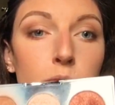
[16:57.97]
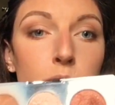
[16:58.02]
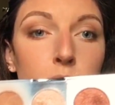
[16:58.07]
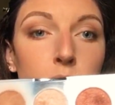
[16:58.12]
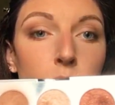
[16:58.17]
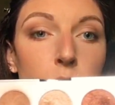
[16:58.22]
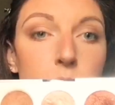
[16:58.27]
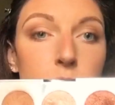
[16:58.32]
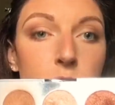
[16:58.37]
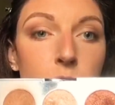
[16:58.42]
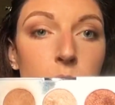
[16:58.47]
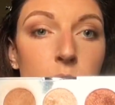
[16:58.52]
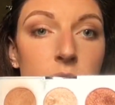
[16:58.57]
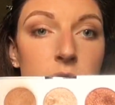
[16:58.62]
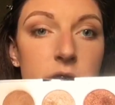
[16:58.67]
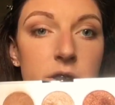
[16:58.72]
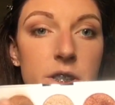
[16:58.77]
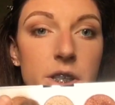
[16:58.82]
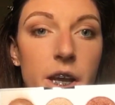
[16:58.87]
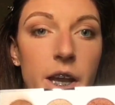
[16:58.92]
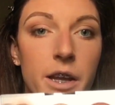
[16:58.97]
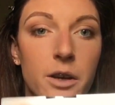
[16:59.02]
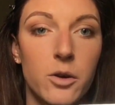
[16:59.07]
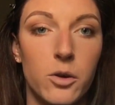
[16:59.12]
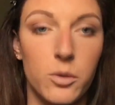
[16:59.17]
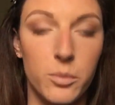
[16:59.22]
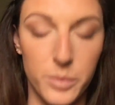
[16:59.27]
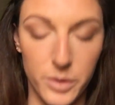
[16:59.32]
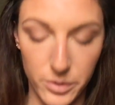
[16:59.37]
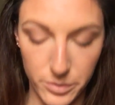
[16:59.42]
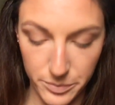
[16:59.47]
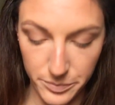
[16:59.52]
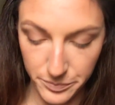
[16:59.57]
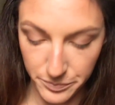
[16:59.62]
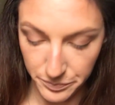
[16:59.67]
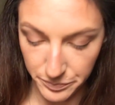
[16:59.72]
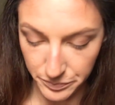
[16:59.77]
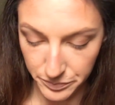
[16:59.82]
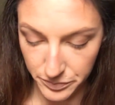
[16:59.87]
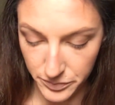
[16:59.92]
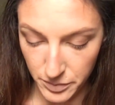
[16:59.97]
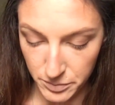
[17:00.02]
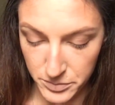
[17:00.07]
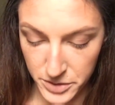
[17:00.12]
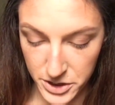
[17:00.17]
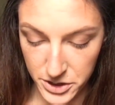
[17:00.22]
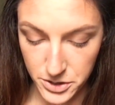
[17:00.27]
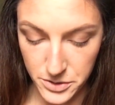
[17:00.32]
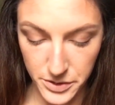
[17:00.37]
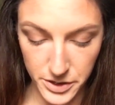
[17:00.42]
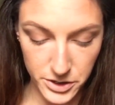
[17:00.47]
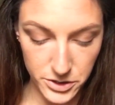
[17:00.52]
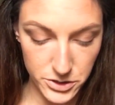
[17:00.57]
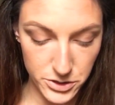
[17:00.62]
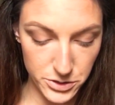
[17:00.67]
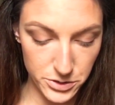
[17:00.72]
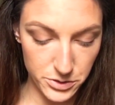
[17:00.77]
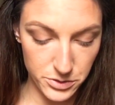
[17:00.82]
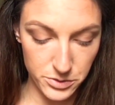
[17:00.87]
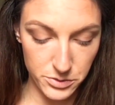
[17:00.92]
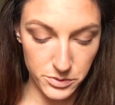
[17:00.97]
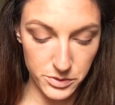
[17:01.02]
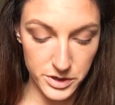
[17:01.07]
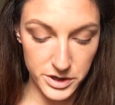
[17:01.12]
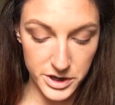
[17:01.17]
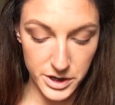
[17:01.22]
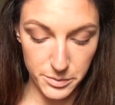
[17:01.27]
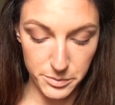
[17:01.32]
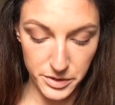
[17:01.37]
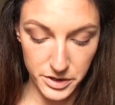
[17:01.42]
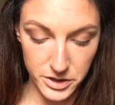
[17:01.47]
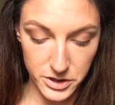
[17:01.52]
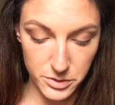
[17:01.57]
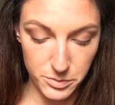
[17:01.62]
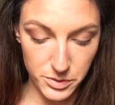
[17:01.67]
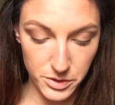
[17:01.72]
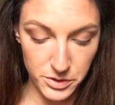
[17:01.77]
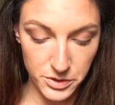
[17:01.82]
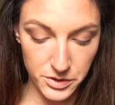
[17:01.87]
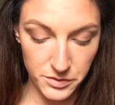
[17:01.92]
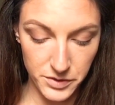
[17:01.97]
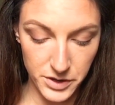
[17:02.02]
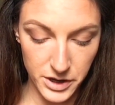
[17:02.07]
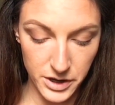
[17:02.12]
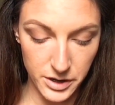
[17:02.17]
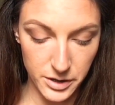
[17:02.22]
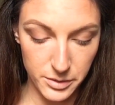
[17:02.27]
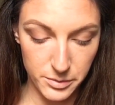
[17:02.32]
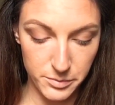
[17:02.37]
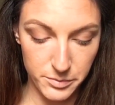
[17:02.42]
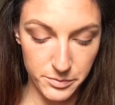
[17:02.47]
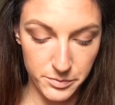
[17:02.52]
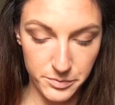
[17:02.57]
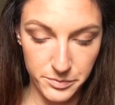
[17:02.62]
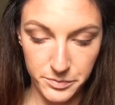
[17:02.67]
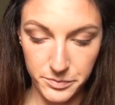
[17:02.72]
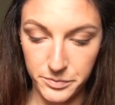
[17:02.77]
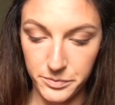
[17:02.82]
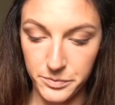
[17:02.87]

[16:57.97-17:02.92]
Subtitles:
rose quartz and opal. I'm just going to dip into both of them